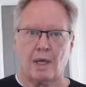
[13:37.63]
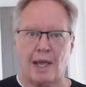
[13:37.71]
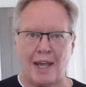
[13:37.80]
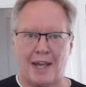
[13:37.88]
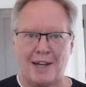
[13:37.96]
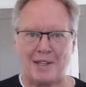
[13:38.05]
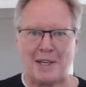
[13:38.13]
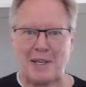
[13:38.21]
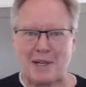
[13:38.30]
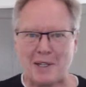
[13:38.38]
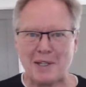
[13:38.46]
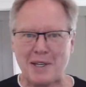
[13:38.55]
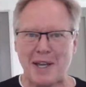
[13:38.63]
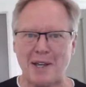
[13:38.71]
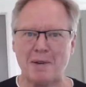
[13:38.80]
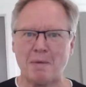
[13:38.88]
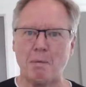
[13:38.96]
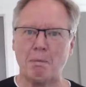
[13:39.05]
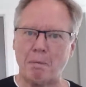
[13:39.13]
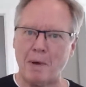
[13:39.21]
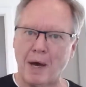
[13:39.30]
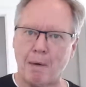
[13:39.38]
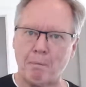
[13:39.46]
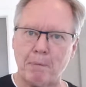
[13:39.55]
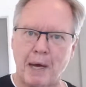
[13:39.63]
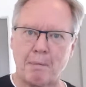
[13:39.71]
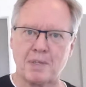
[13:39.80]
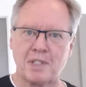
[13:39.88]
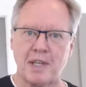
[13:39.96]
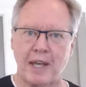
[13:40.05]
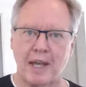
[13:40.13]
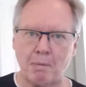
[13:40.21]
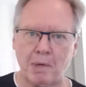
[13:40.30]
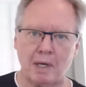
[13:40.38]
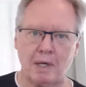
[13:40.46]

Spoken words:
And at the end of the day, up pops Sam.